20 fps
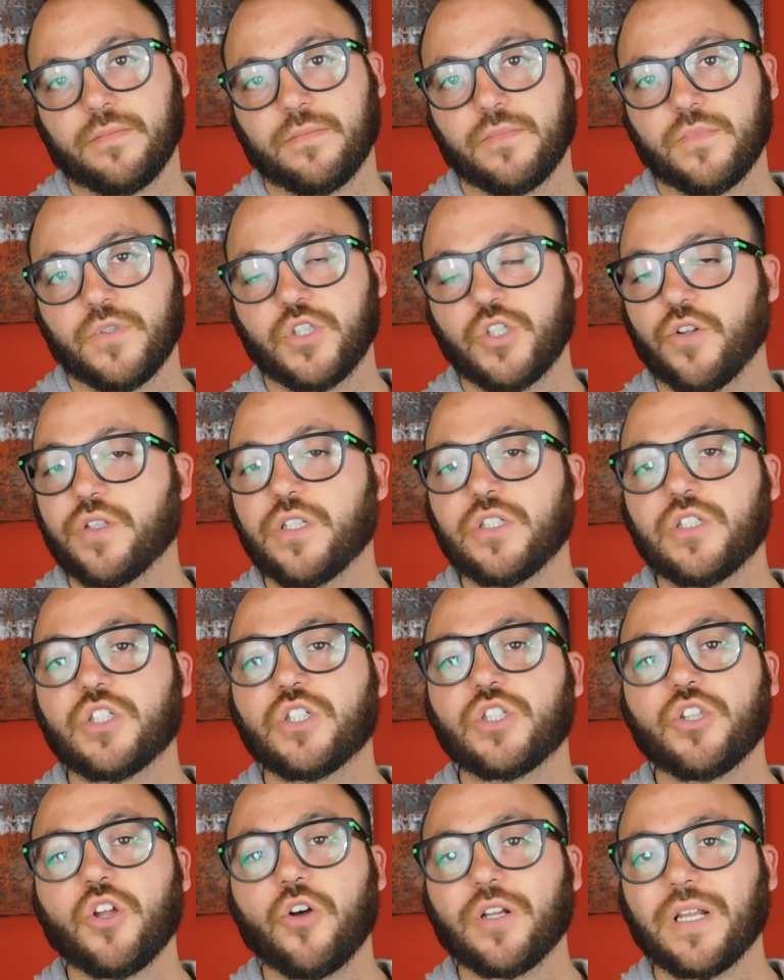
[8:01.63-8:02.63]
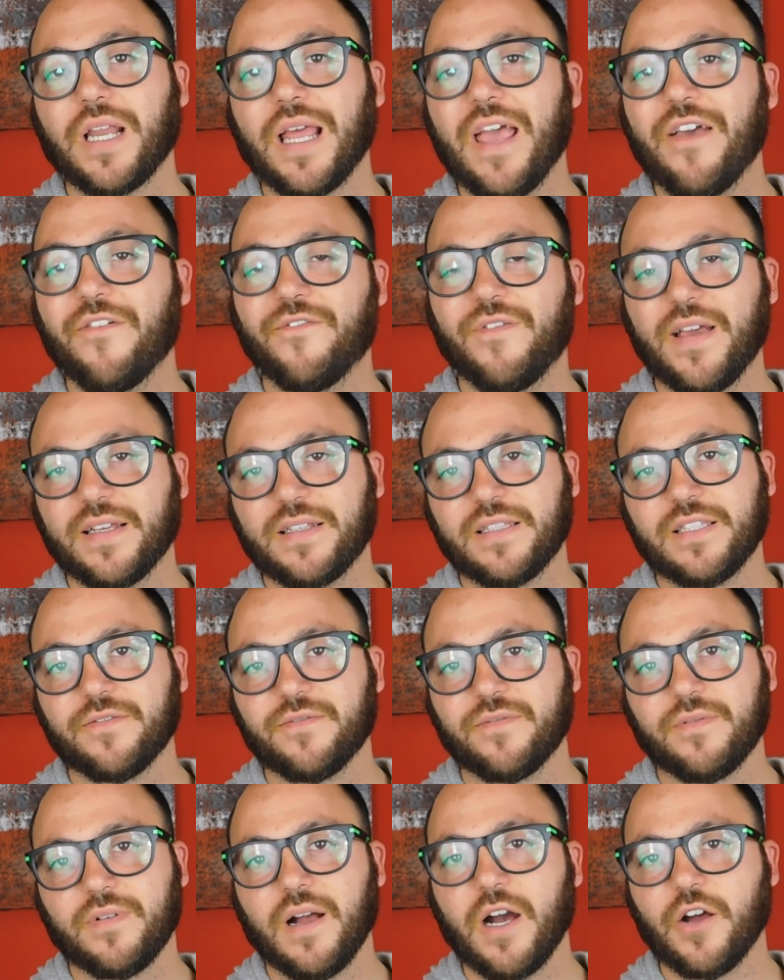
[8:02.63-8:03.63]
So this is not effective
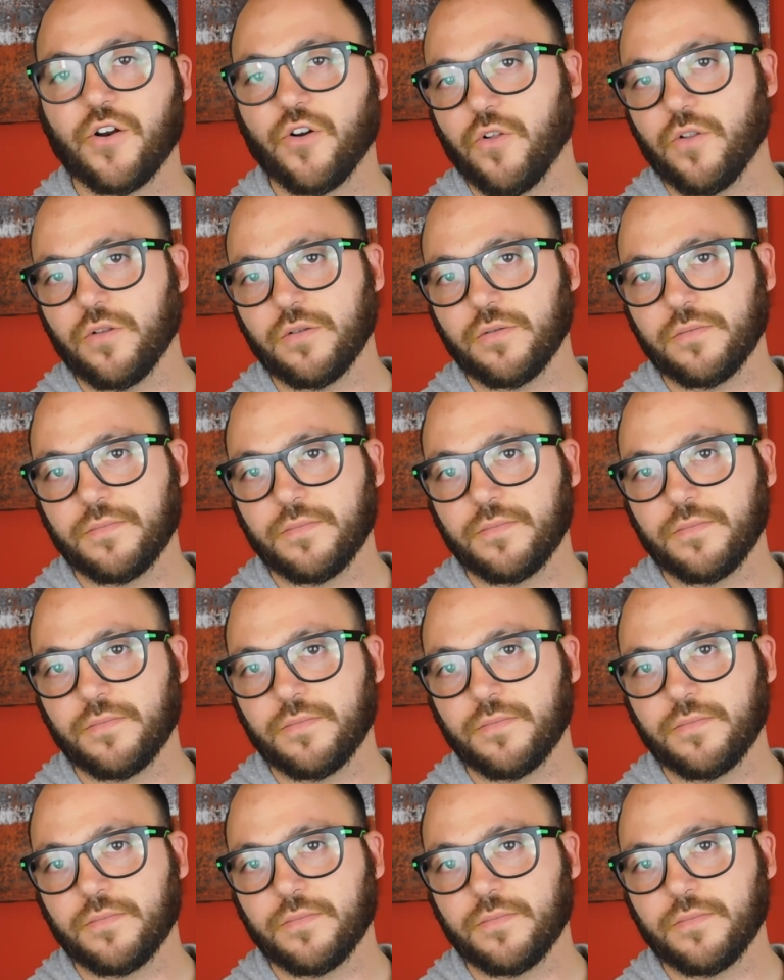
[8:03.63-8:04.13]
at all.